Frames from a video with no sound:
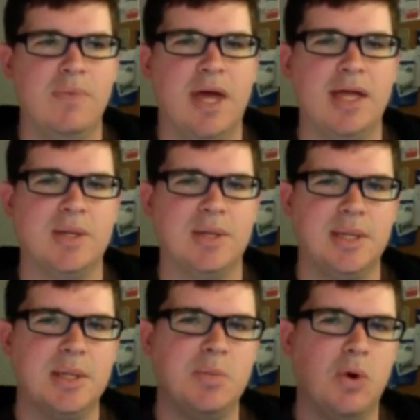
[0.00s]
I guess
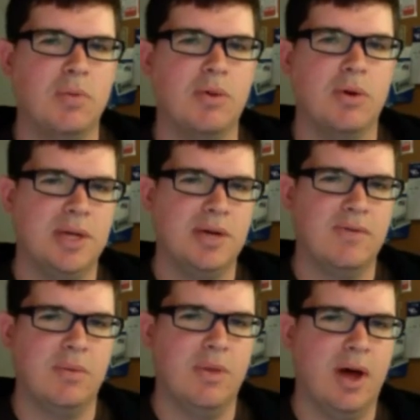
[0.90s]
this is more approaching it
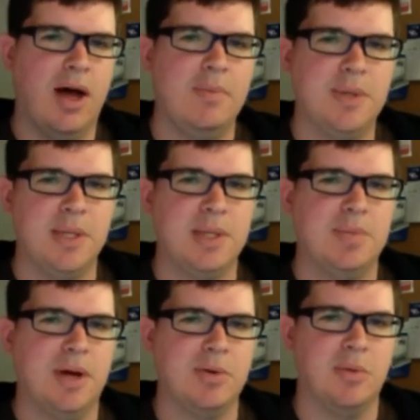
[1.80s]
from the opposite
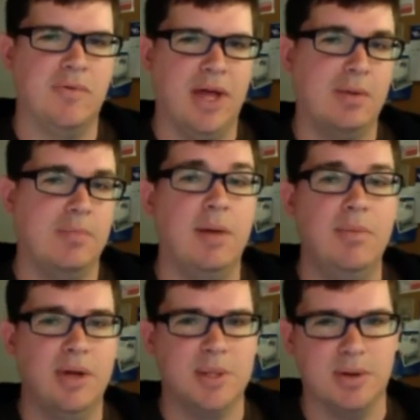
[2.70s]
spectrum of like a
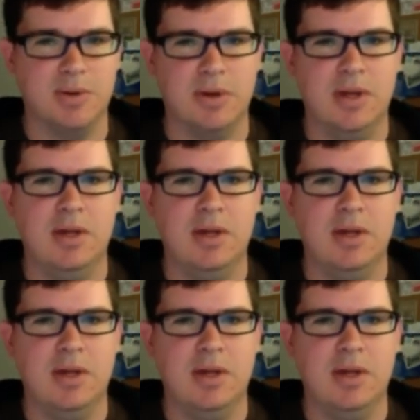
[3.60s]
public zone.